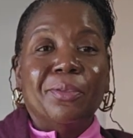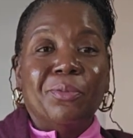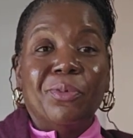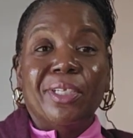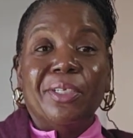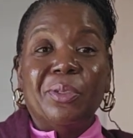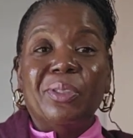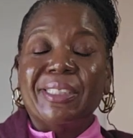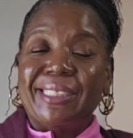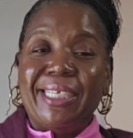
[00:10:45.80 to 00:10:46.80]
really
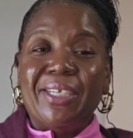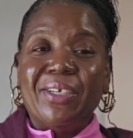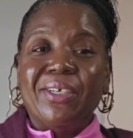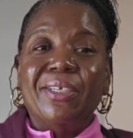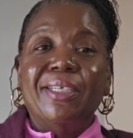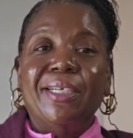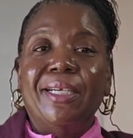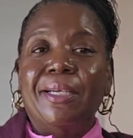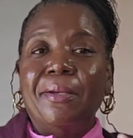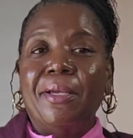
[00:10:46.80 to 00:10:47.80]
cool sneaker,
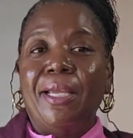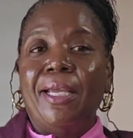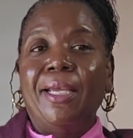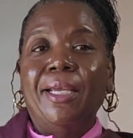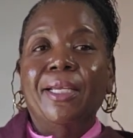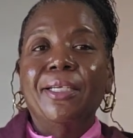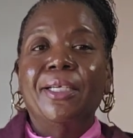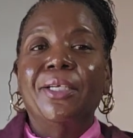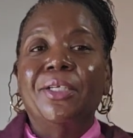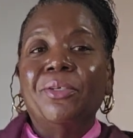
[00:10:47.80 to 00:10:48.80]
and
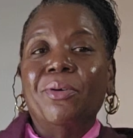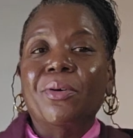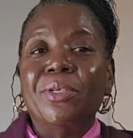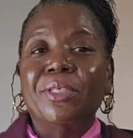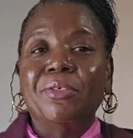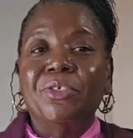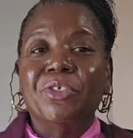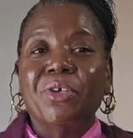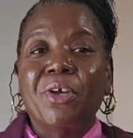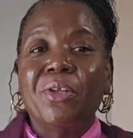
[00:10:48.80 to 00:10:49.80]
you always use
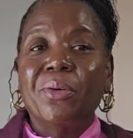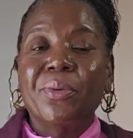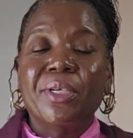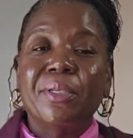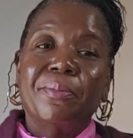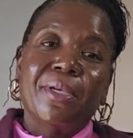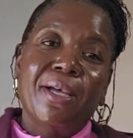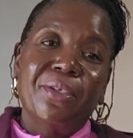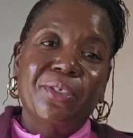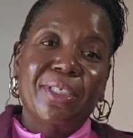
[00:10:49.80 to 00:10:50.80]
your color wheel to put
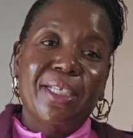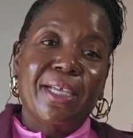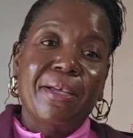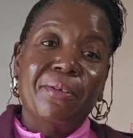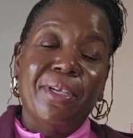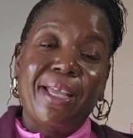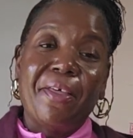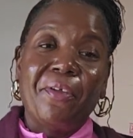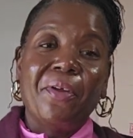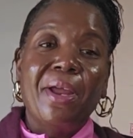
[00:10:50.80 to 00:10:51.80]
colors that go
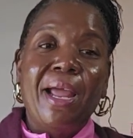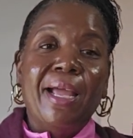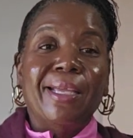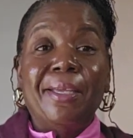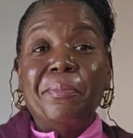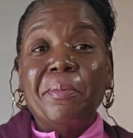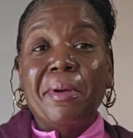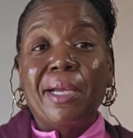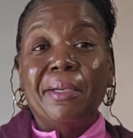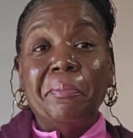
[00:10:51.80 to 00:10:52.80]
together. Keep in
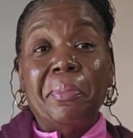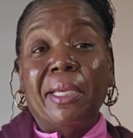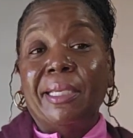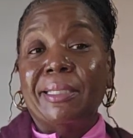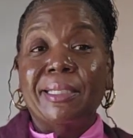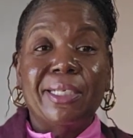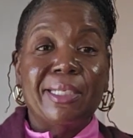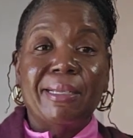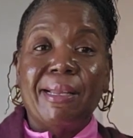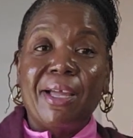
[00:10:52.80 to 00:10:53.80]
mind, pink is
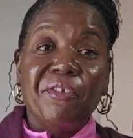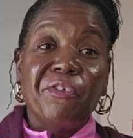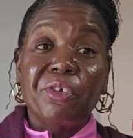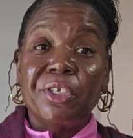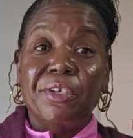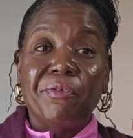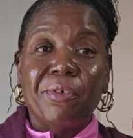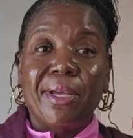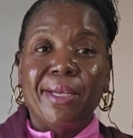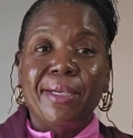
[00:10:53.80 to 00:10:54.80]
just a lighter version of
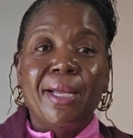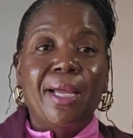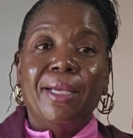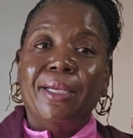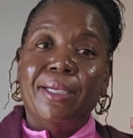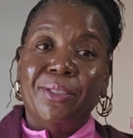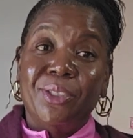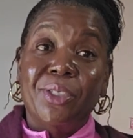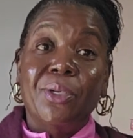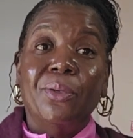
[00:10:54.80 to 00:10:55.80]
red, and
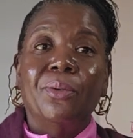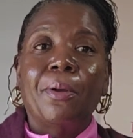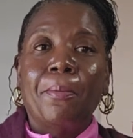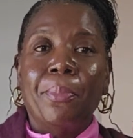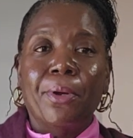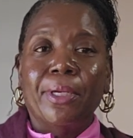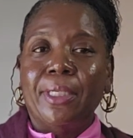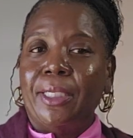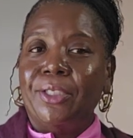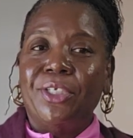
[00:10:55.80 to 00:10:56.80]
so
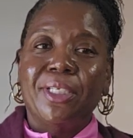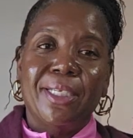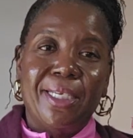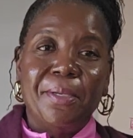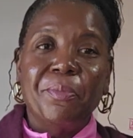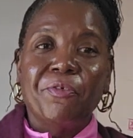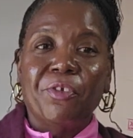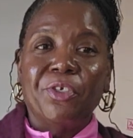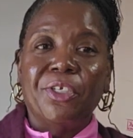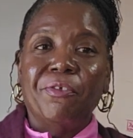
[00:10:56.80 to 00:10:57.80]
burgundy is just a deeper
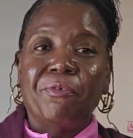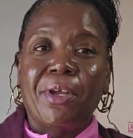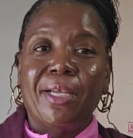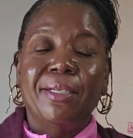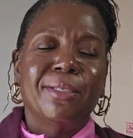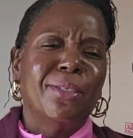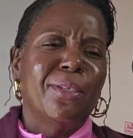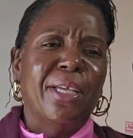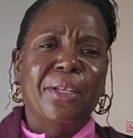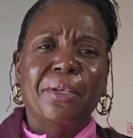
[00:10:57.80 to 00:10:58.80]
version of red, so
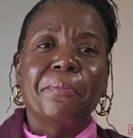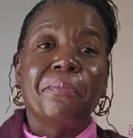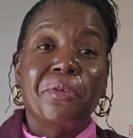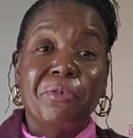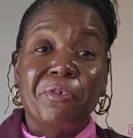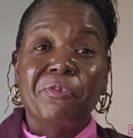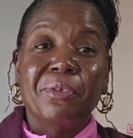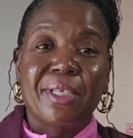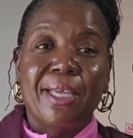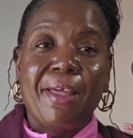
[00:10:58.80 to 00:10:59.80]
they look beautiful
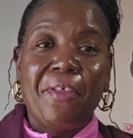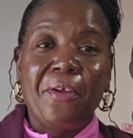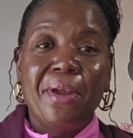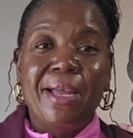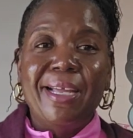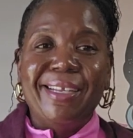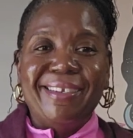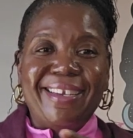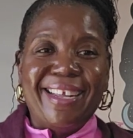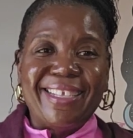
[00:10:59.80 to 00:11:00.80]
together.
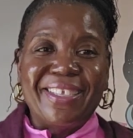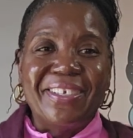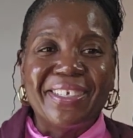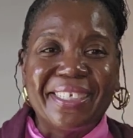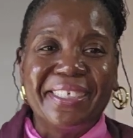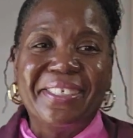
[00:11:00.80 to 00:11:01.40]
Next look.